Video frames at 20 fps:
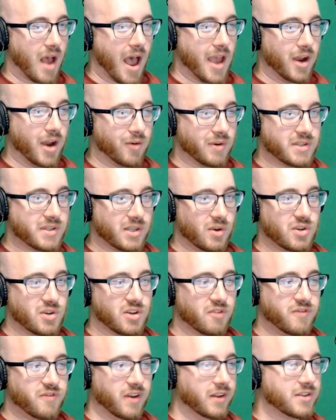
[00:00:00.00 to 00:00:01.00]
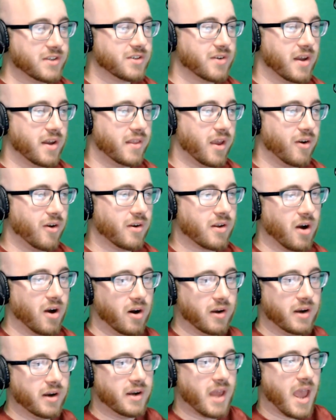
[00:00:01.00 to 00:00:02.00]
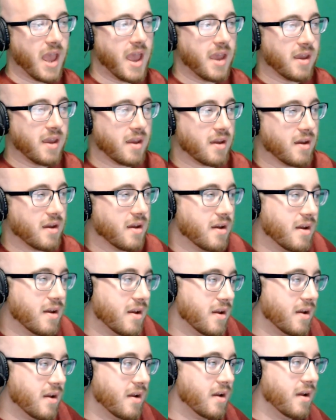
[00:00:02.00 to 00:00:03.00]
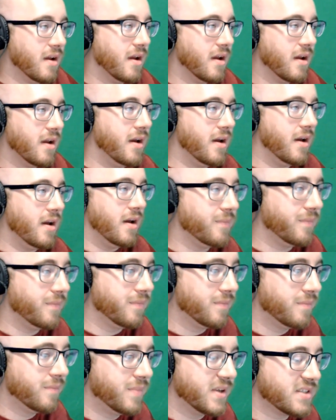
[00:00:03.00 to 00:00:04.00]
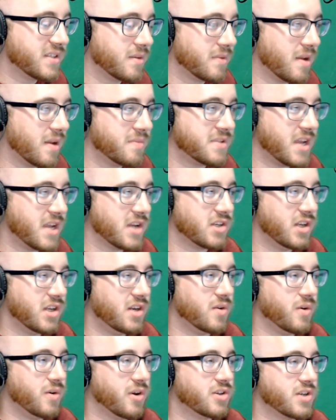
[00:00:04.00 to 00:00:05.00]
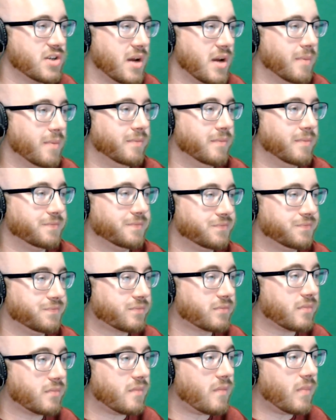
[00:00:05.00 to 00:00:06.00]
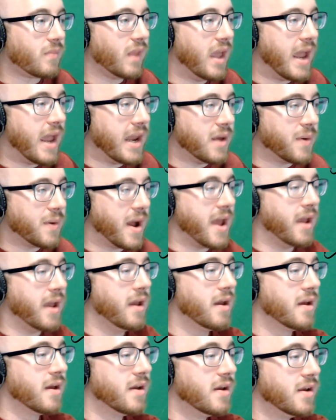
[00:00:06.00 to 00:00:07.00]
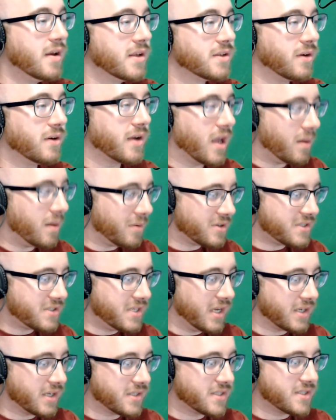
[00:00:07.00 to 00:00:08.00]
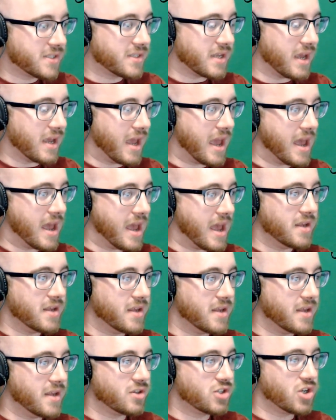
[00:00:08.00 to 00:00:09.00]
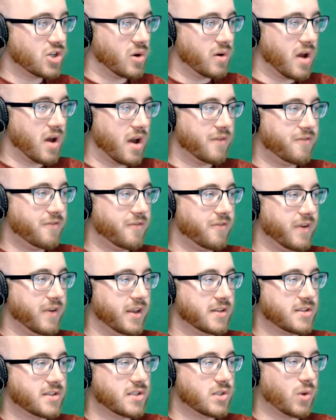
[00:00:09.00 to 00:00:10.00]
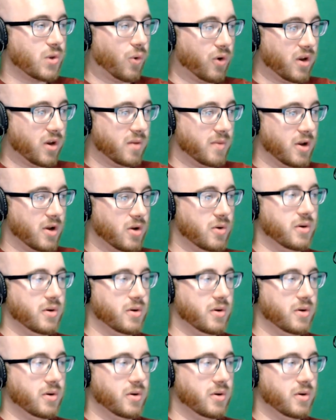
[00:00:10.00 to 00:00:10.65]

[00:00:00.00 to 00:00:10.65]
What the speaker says: resolution filter on there and call it a day. But sometimes they actually do a good job. Anyway, Soul Calibur 6 has shown off its story mode,